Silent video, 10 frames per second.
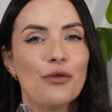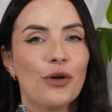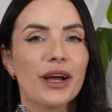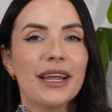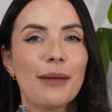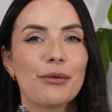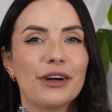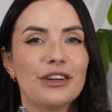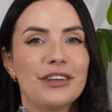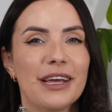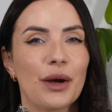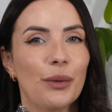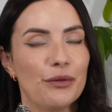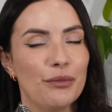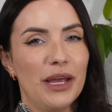for collaborating
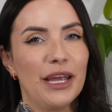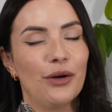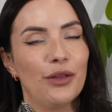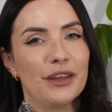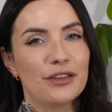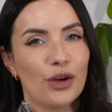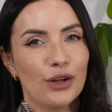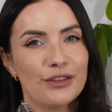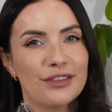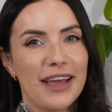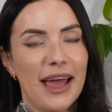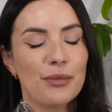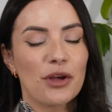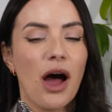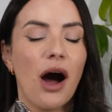with me on this
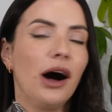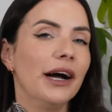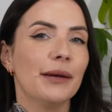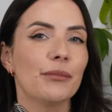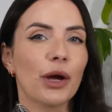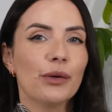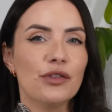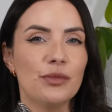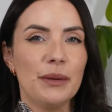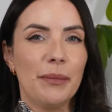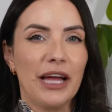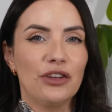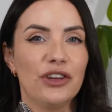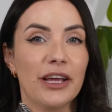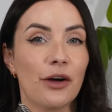concept. I am going to be
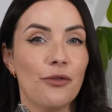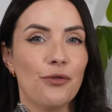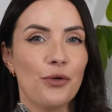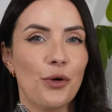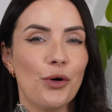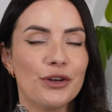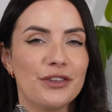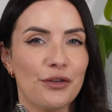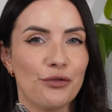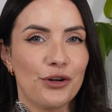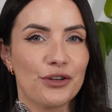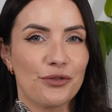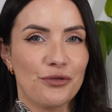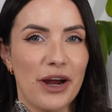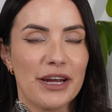matching four different
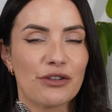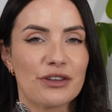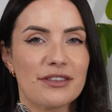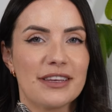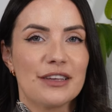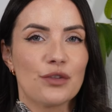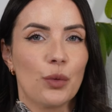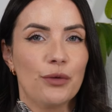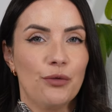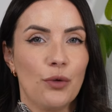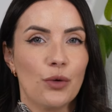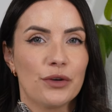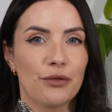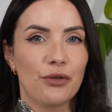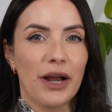fragrances with four
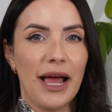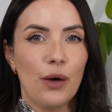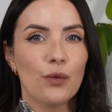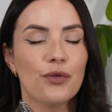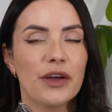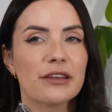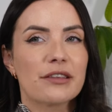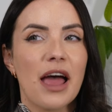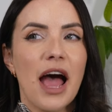different outfits.